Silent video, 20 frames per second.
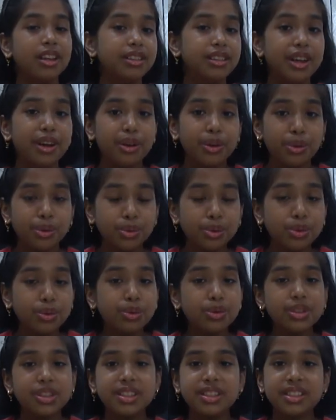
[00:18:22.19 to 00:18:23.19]
The
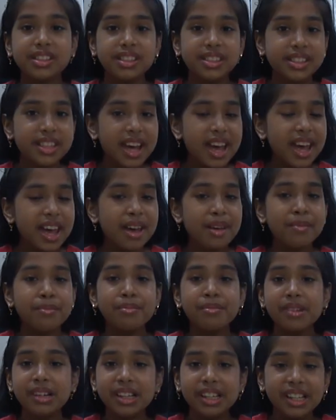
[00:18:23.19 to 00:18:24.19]
root,
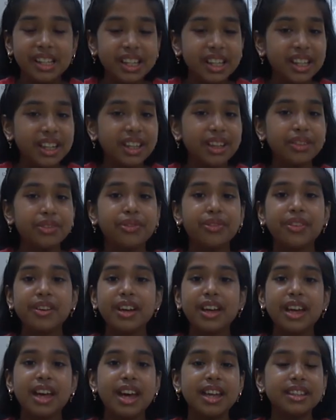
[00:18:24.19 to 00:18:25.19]
stem, leaf,
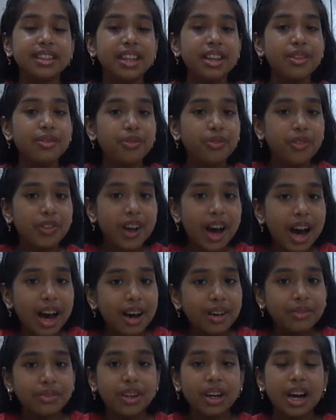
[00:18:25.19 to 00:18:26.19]
and then
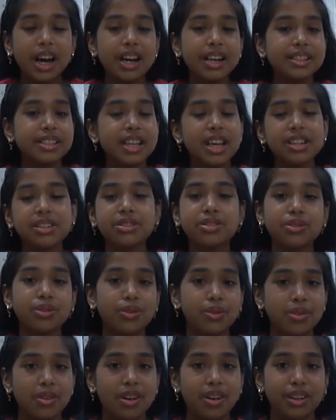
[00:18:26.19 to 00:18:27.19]
flowers and
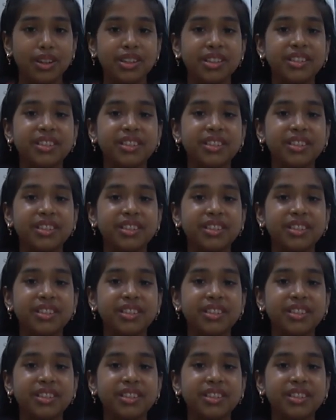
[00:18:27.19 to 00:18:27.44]
so on.